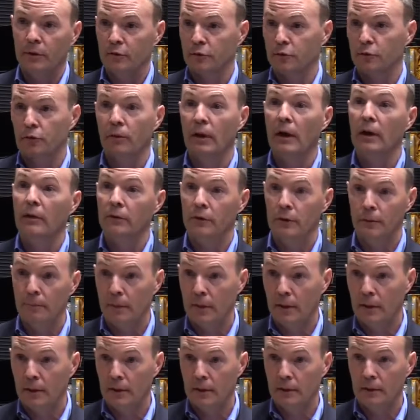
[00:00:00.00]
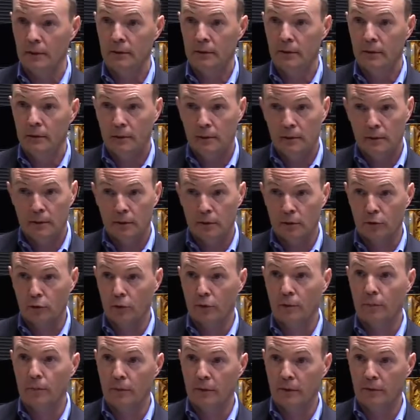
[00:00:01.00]
surrounded by a
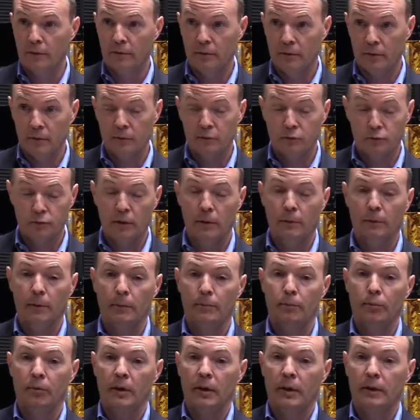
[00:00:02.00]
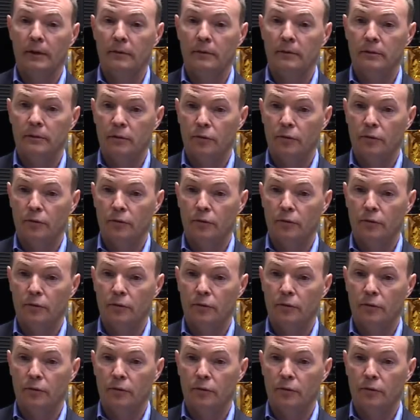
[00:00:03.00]
group of extremely bright,